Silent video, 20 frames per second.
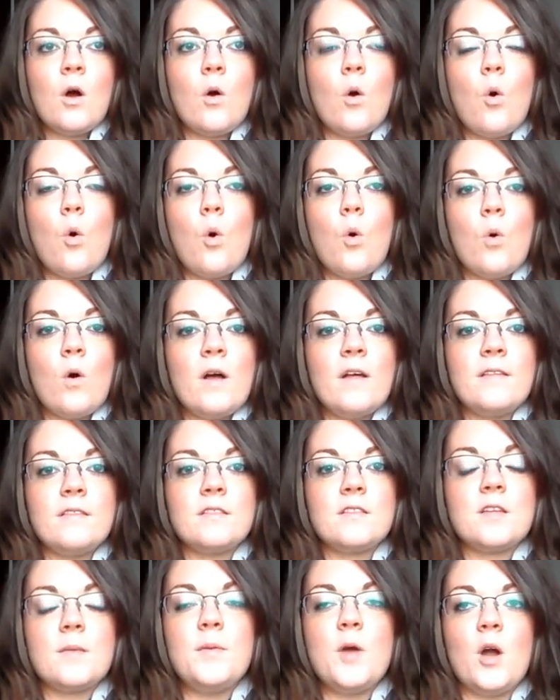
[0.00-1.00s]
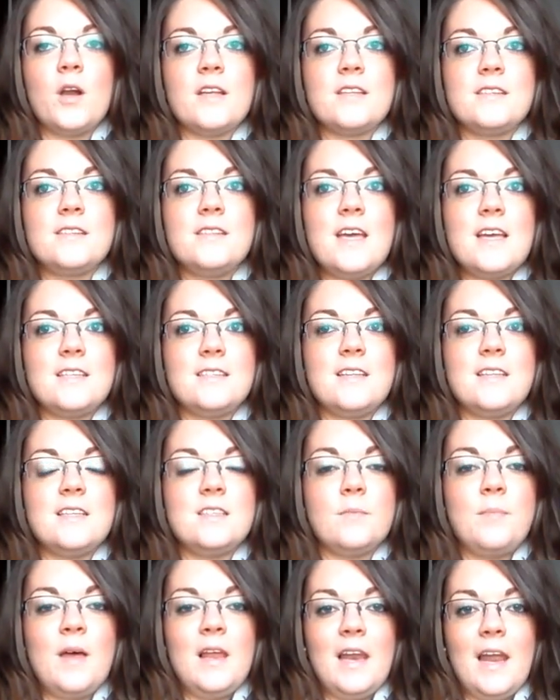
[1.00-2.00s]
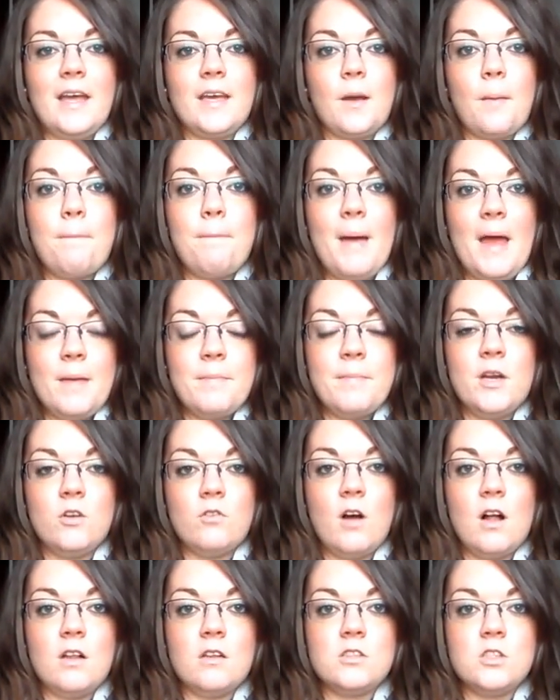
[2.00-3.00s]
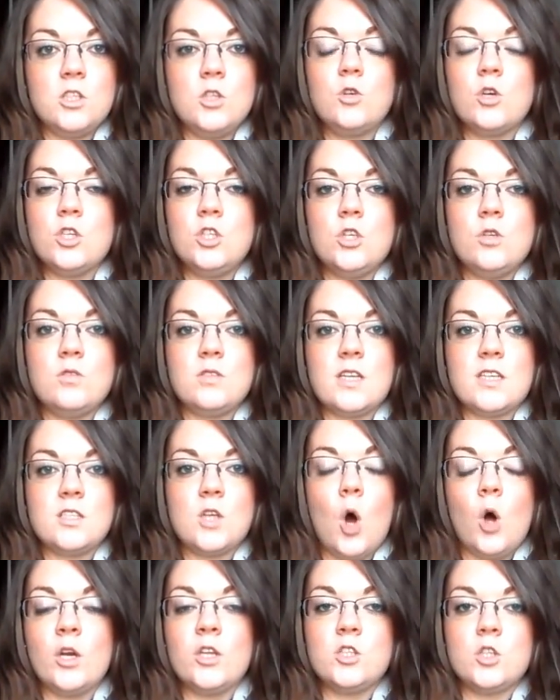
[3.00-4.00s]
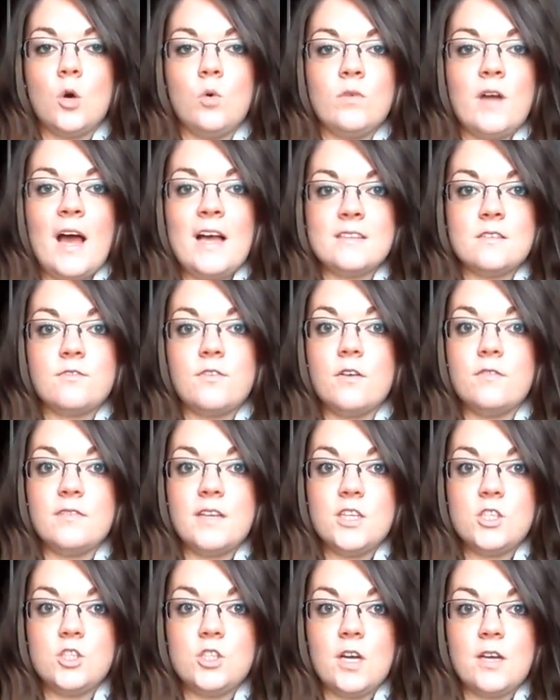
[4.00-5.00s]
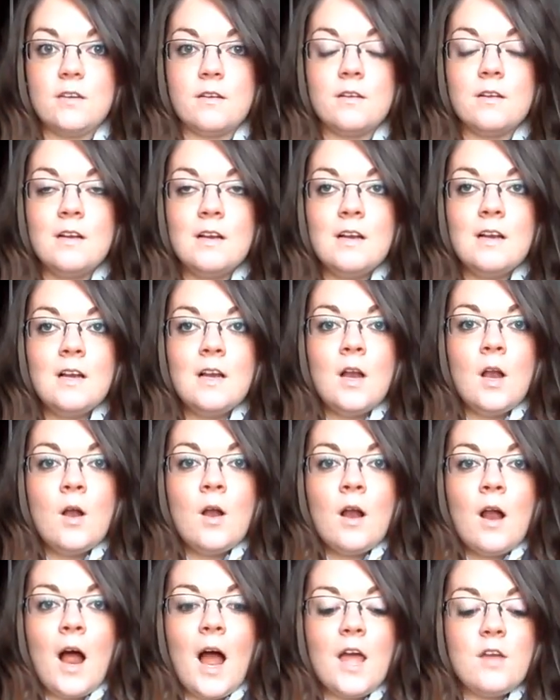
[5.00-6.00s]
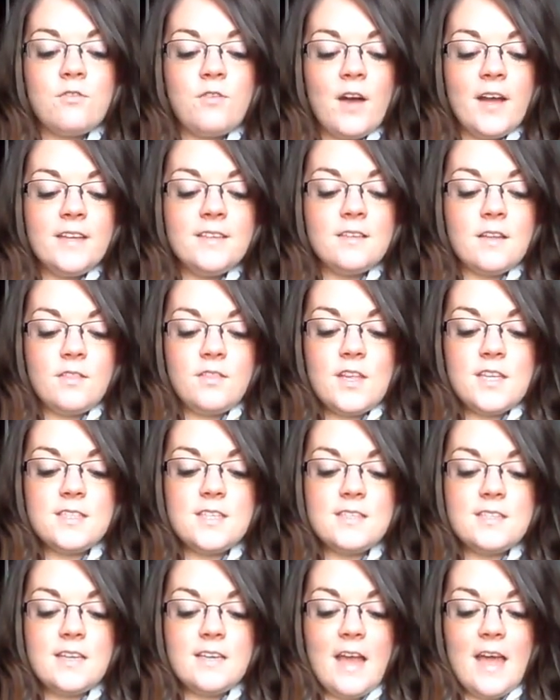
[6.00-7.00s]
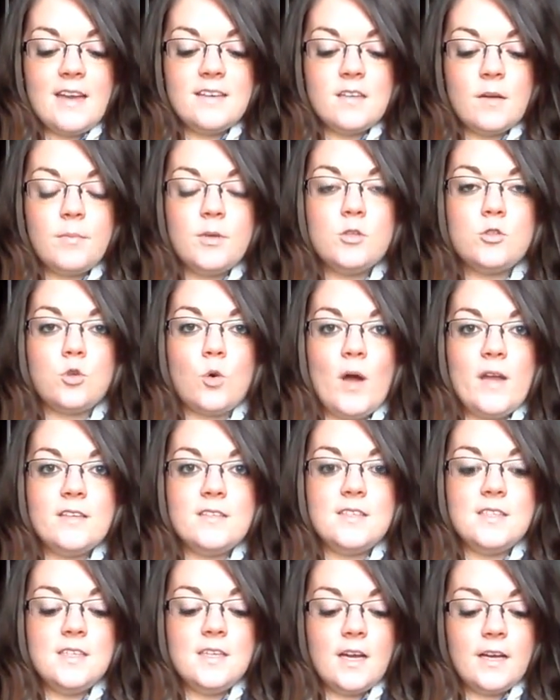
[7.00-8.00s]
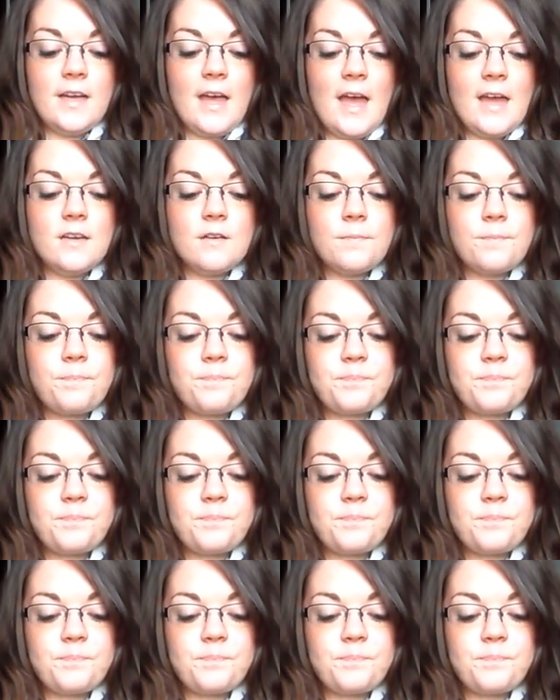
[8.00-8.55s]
Or, to be honest, this is a bit like Bare Minerals. You could use this on its own as a foundation. I find this is in NW20 again.